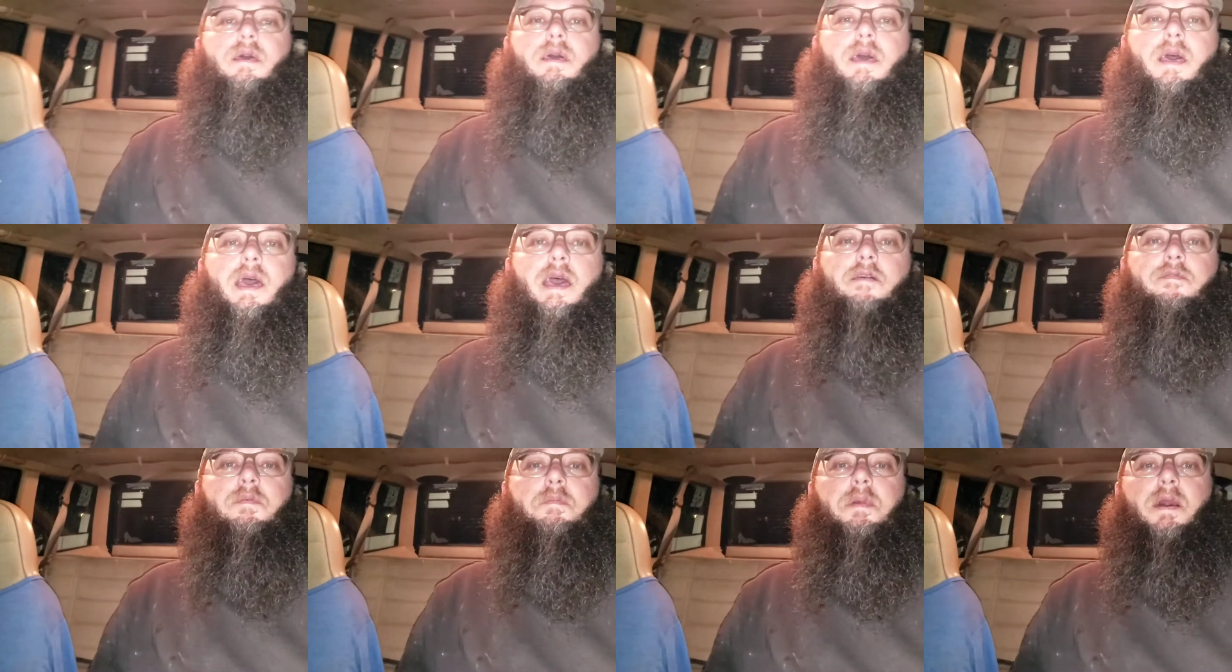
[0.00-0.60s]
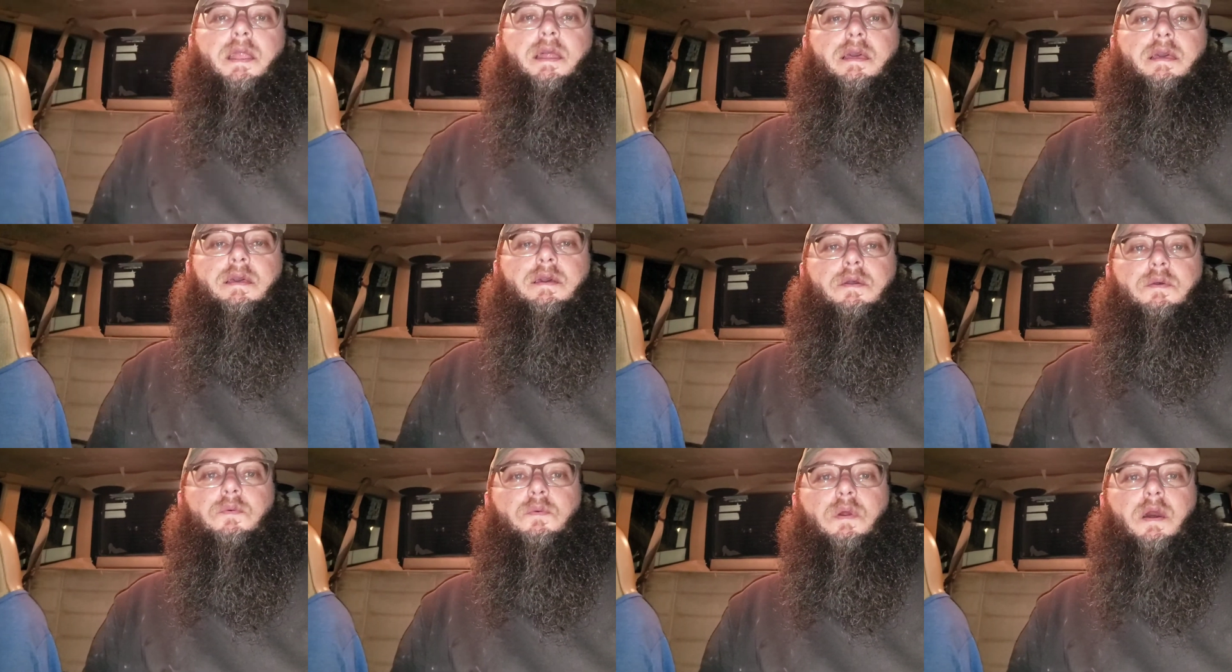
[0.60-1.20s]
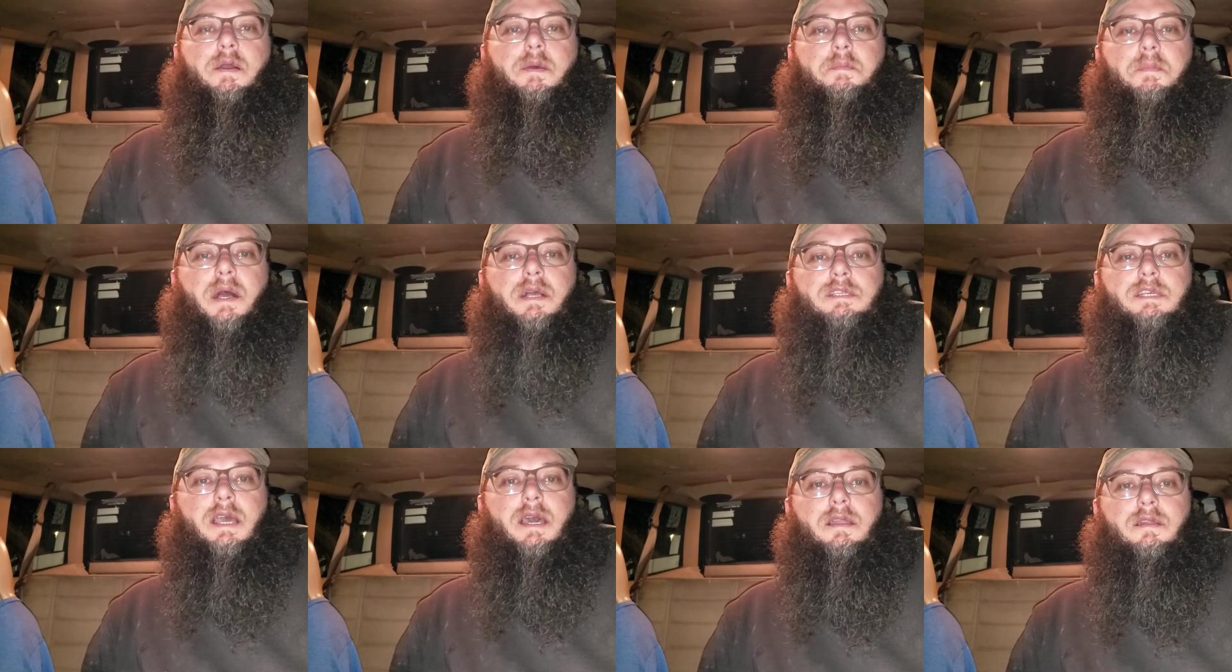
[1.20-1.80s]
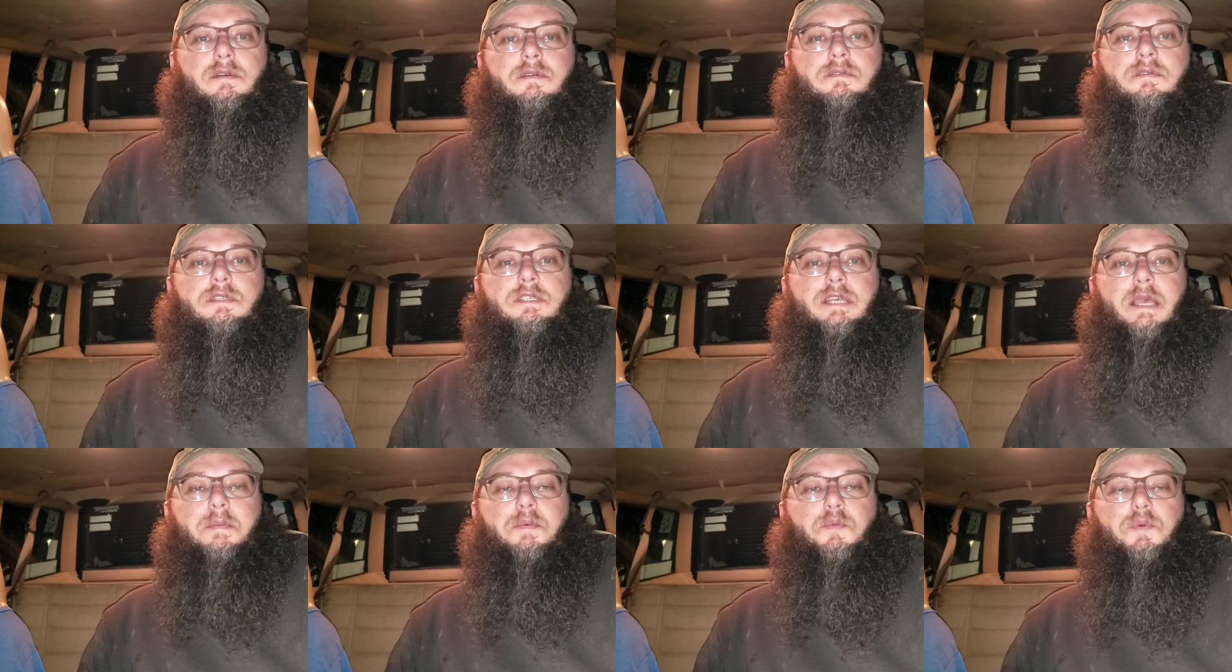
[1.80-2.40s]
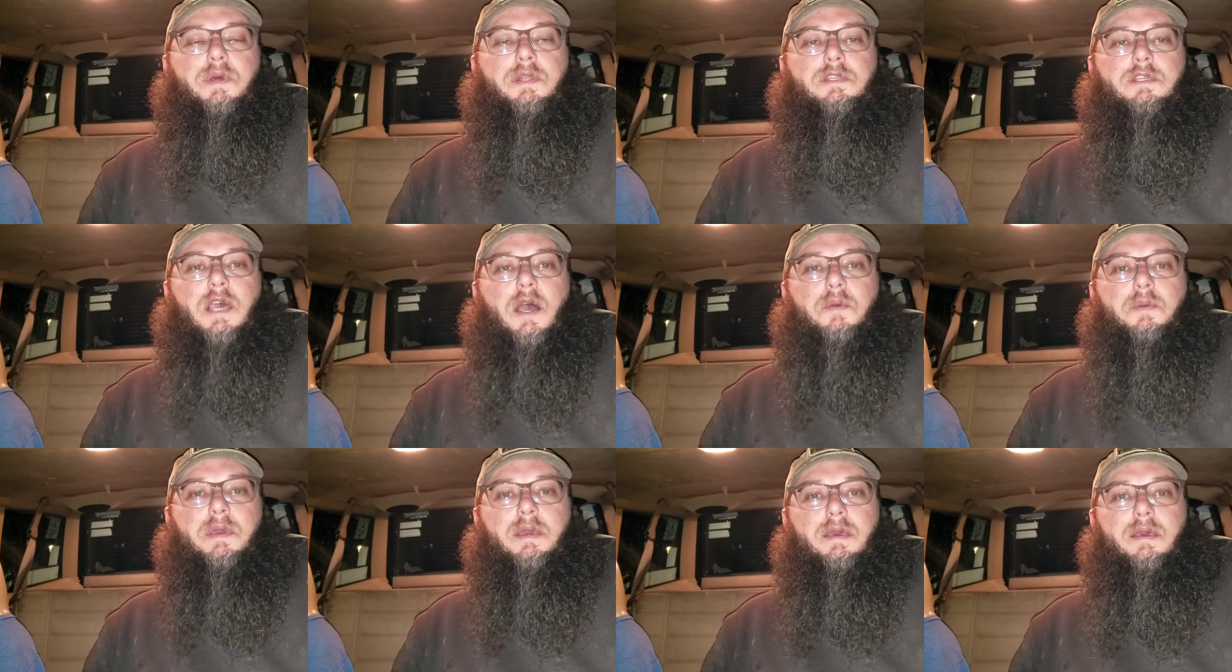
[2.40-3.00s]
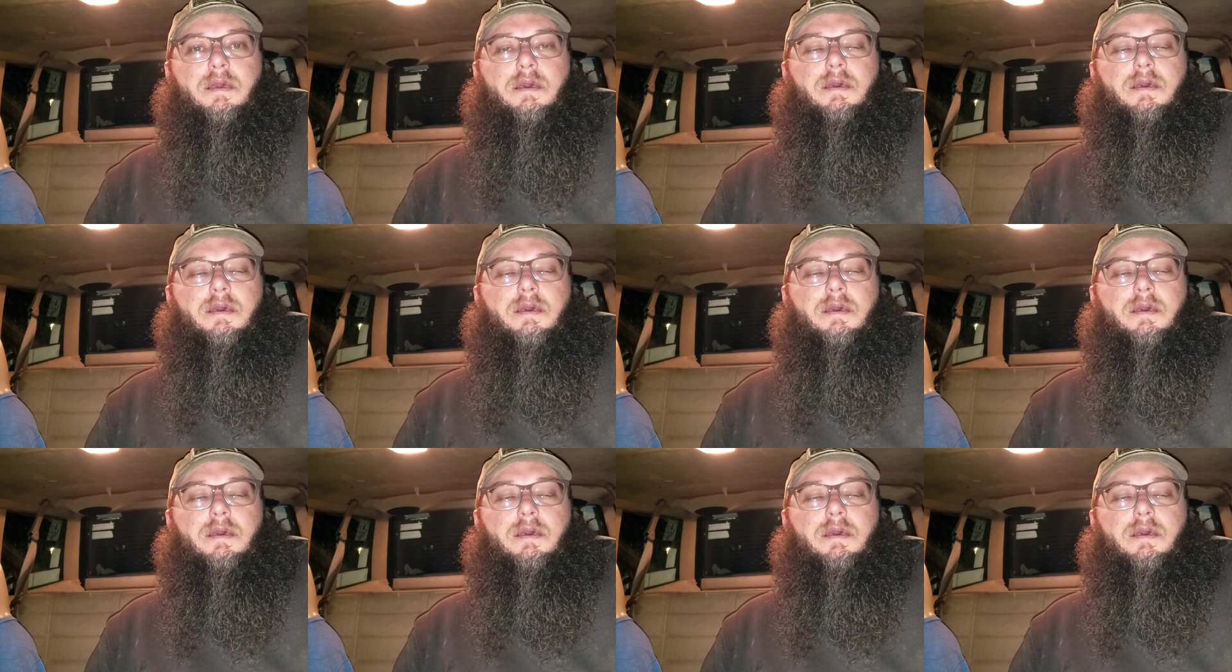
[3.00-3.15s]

Hey everybody, welcome to my channel, Jeeping with Joey.